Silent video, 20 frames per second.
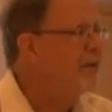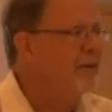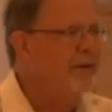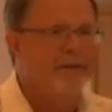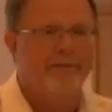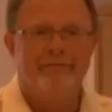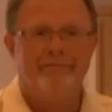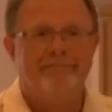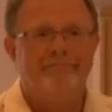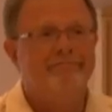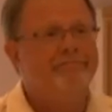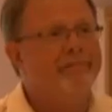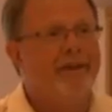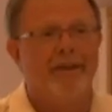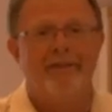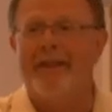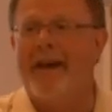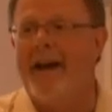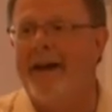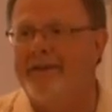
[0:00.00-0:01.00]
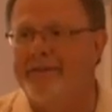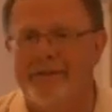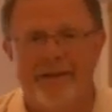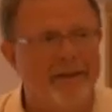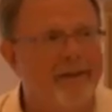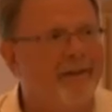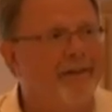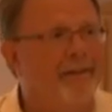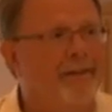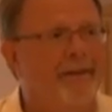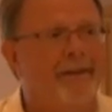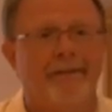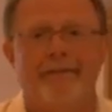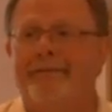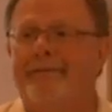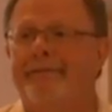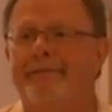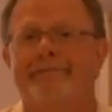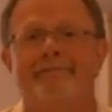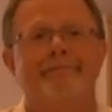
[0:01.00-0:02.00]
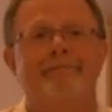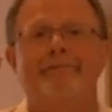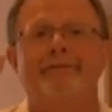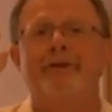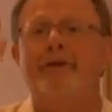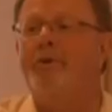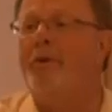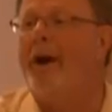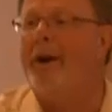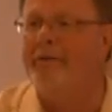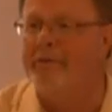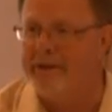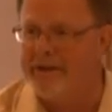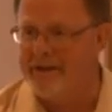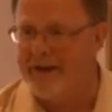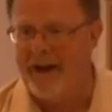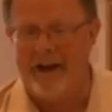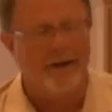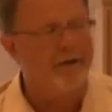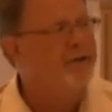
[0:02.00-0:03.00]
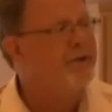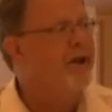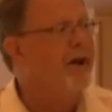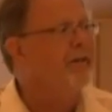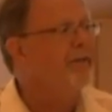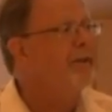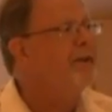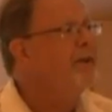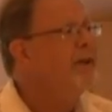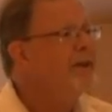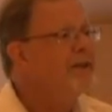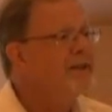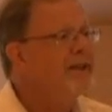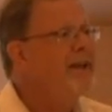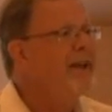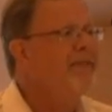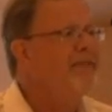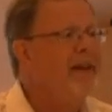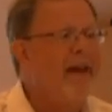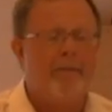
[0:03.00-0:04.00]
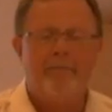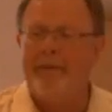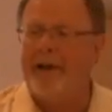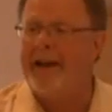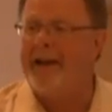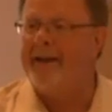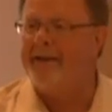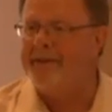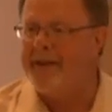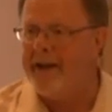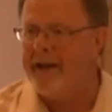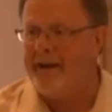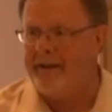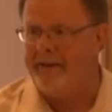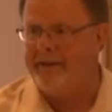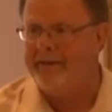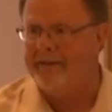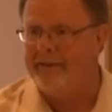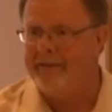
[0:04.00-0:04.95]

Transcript: or a thousand or, $200 of it to get that plan done.